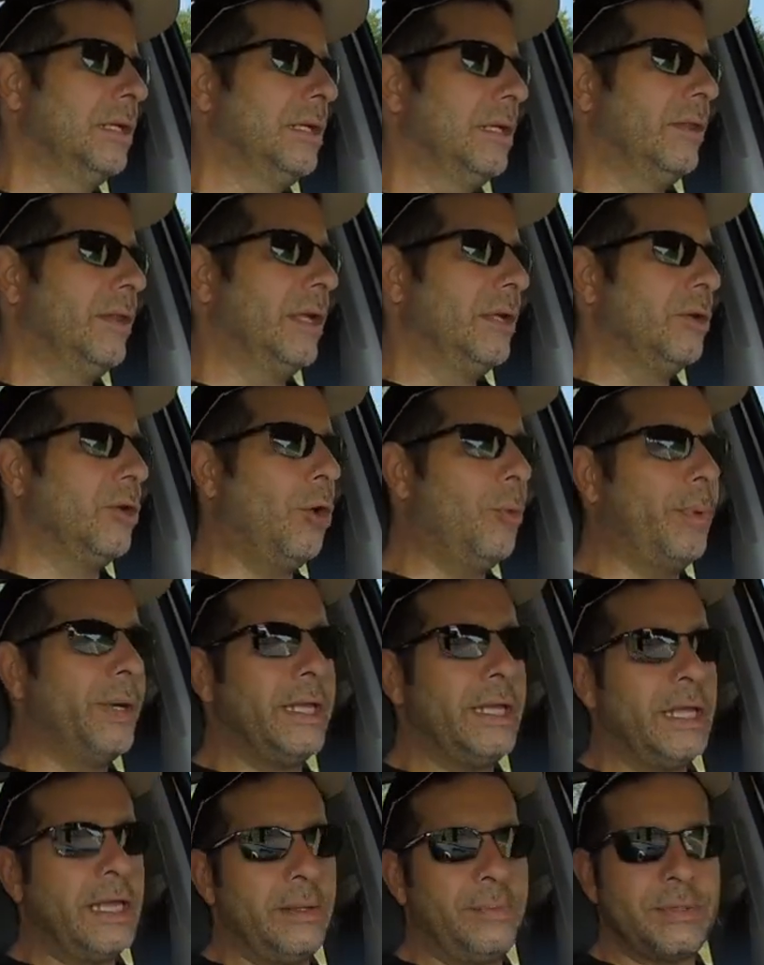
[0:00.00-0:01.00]
that
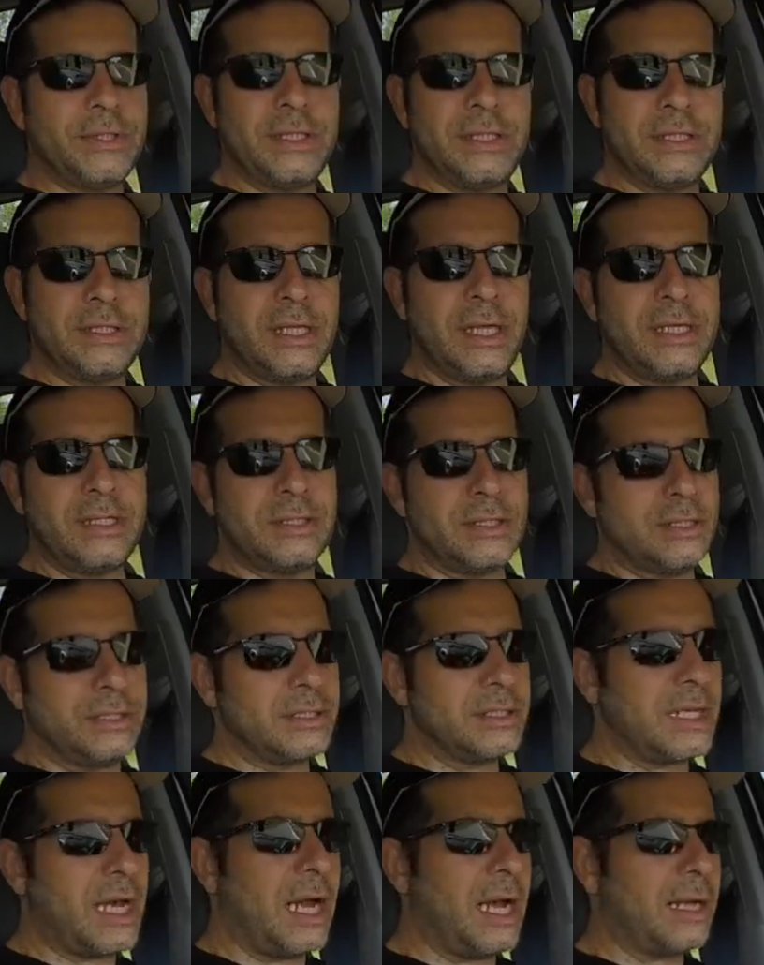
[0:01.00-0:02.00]
nobody keeps these things in
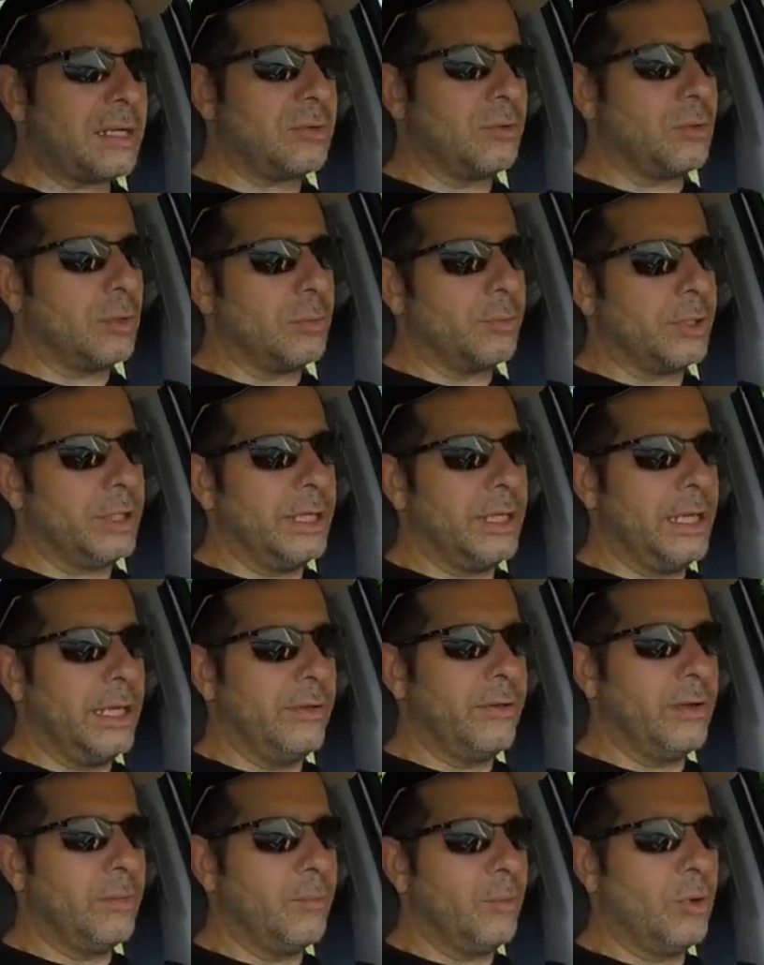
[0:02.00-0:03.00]
stock normally,
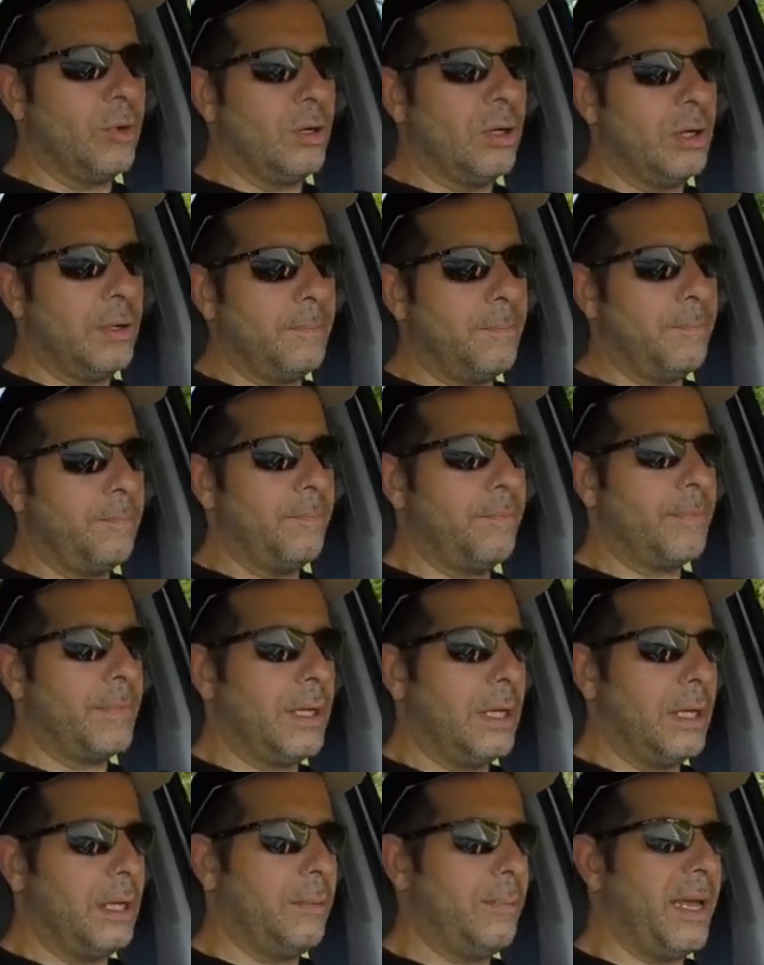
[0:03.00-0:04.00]
and they're more
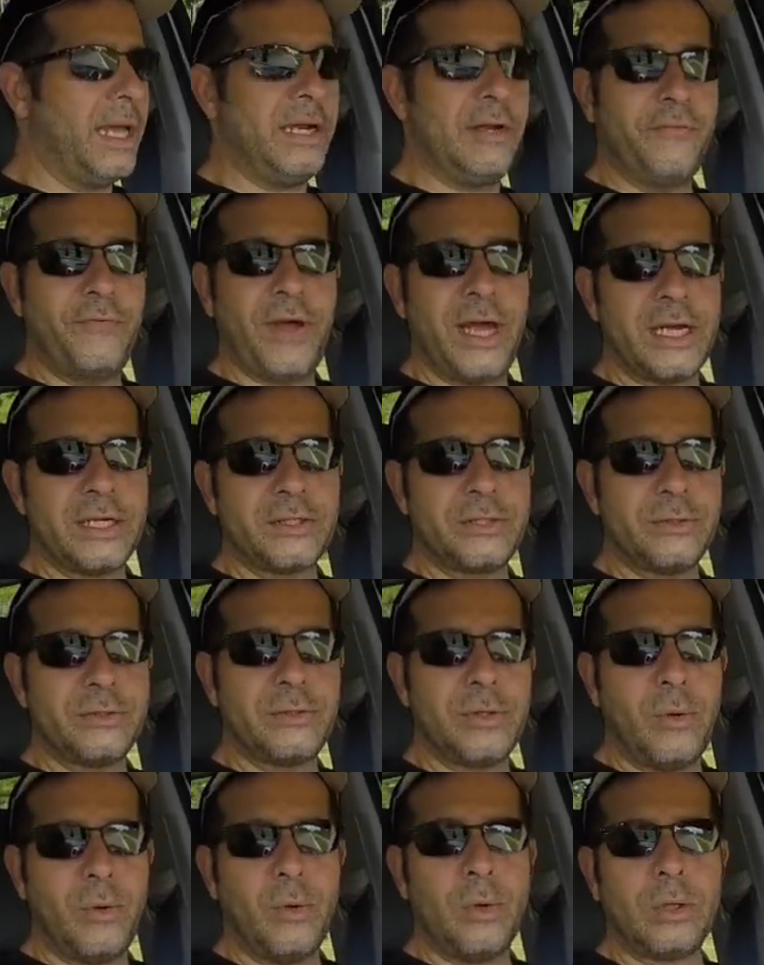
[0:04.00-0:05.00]
uh, manufactured
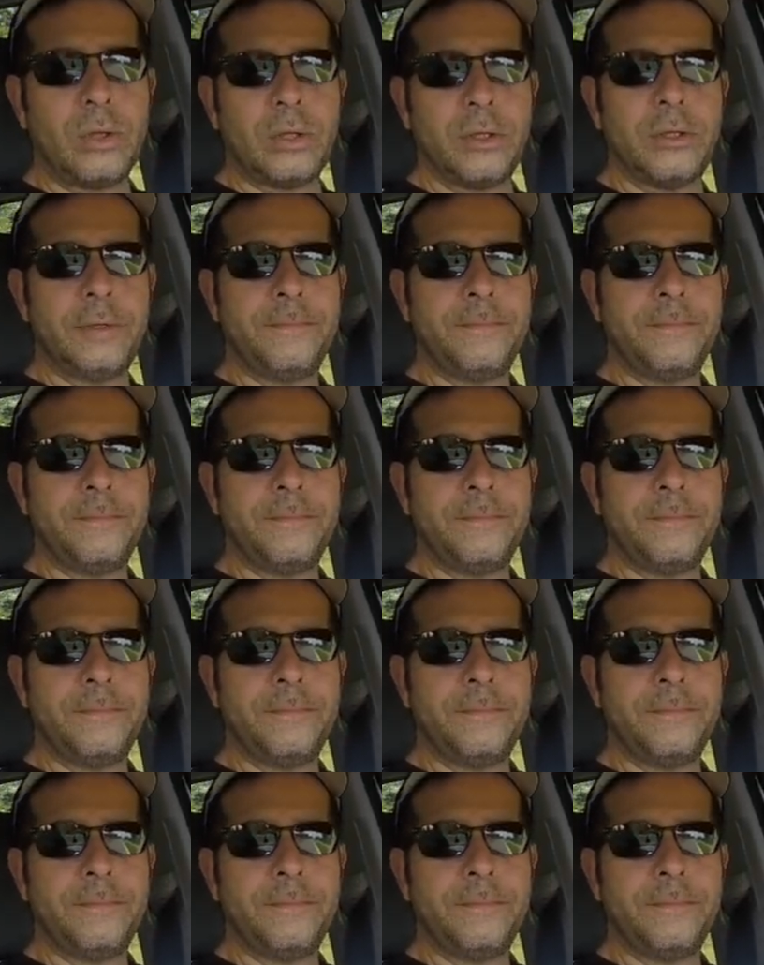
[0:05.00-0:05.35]
to order.